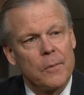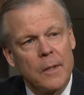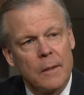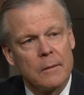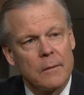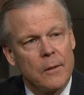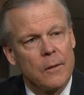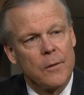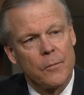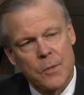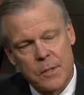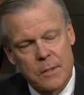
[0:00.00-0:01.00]
It, you know,
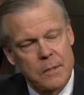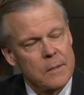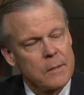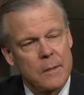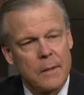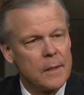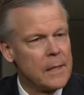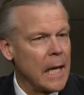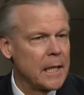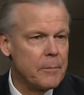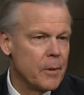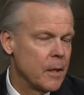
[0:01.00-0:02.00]
it was uh,
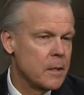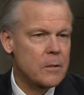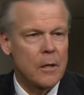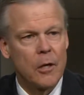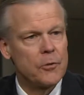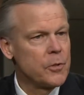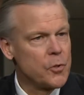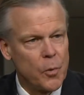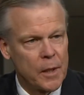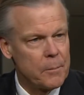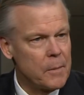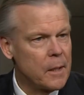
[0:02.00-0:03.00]
90 minutes,
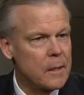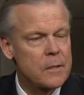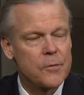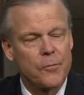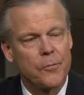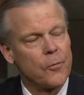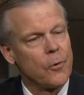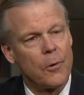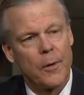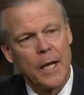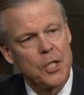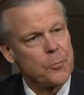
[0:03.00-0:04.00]
120 minutes
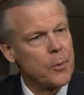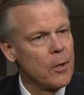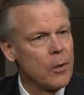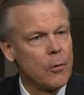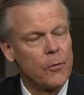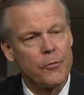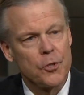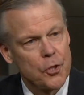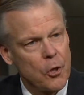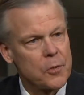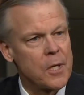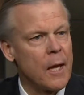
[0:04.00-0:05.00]
for HBO or for
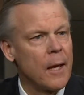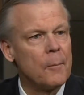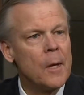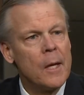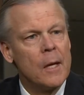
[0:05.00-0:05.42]
Showtime